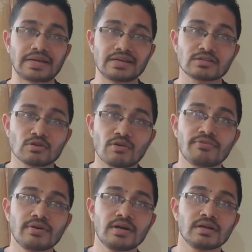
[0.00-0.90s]
but it is
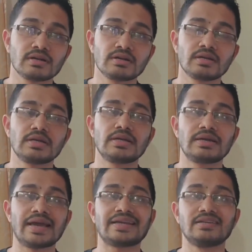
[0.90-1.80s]
offered
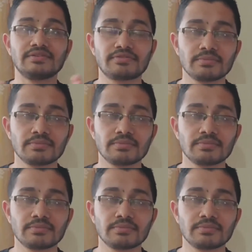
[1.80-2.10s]
at a